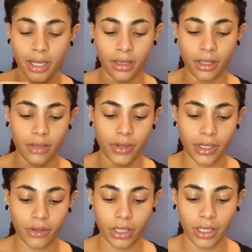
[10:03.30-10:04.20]
I love
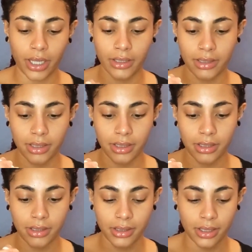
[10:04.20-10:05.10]
hyaluronic acid.
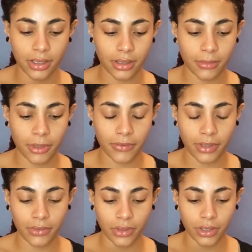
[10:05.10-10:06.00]
This is like my
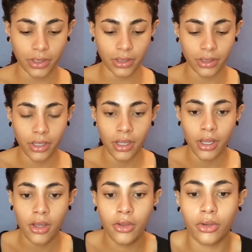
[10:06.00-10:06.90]
favorite
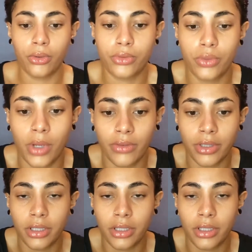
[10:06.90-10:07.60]
go-to everyday